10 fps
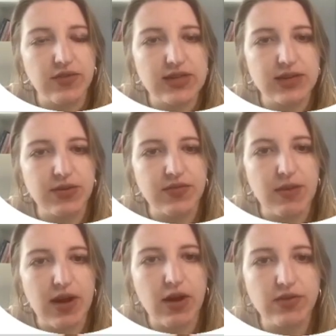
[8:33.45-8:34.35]
for example, if
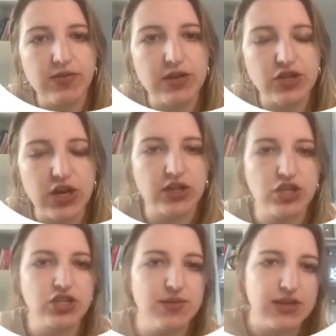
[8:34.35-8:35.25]
I'm out of
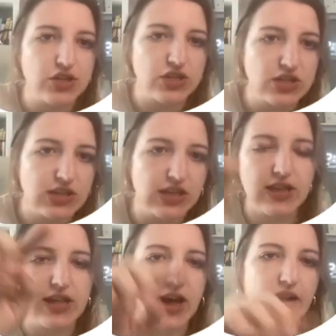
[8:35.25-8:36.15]
chocolate chips, I just
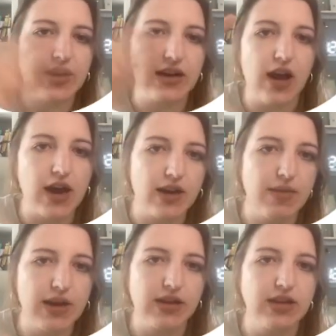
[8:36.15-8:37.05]
click that and it
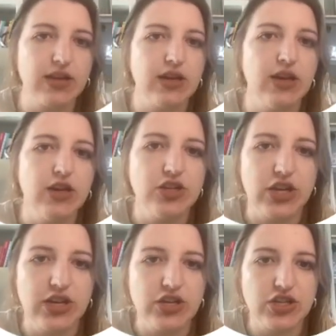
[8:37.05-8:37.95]
automatically
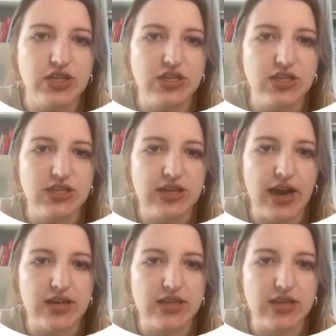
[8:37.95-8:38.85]
changes the
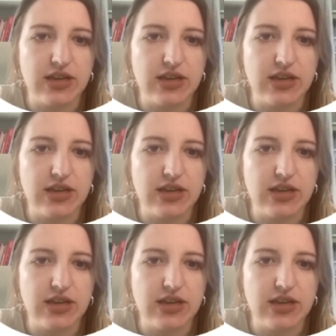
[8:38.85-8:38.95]
status.